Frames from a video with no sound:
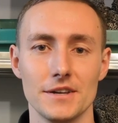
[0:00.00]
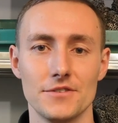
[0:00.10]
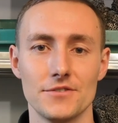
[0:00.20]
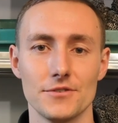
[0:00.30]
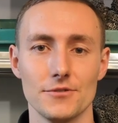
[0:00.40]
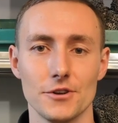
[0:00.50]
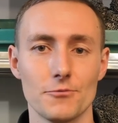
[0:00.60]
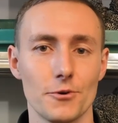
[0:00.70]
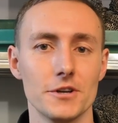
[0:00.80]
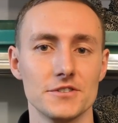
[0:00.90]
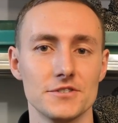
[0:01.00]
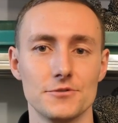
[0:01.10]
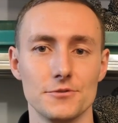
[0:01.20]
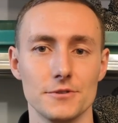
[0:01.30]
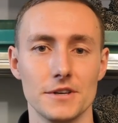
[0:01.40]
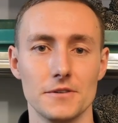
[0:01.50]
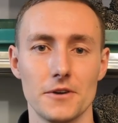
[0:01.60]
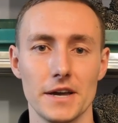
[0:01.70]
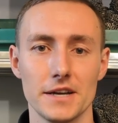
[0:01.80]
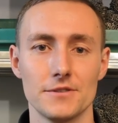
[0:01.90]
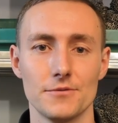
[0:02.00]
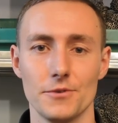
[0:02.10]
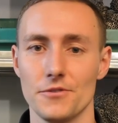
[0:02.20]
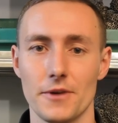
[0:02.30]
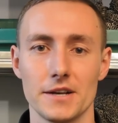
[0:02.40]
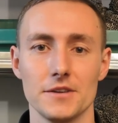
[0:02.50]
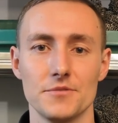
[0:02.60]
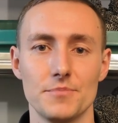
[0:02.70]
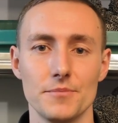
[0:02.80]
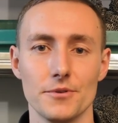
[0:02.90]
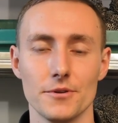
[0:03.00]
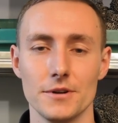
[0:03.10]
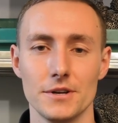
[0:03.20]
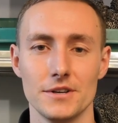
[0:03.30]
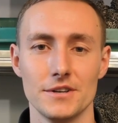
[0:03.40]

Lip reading: It's not worth to interact with reckless people.